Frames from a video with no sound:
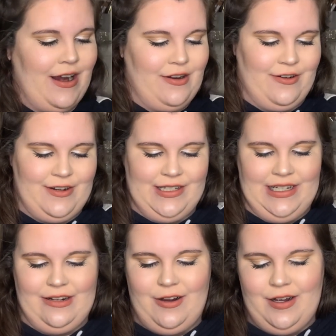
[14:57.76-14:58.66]
of hard to
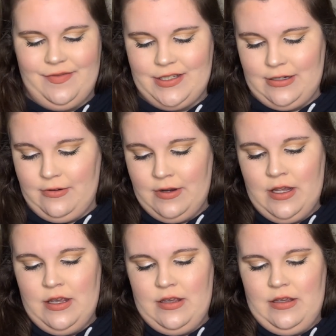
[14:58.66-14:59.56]
get off, so
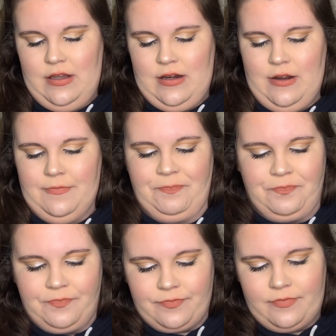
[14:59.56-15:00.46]
you know,
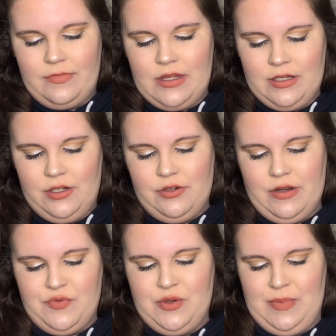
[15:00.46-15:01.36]
you do
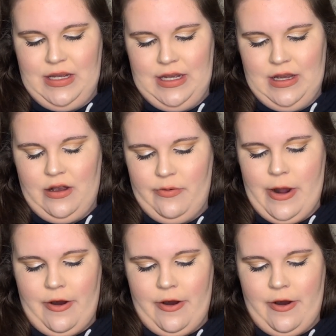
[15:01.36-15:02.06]
have to be aware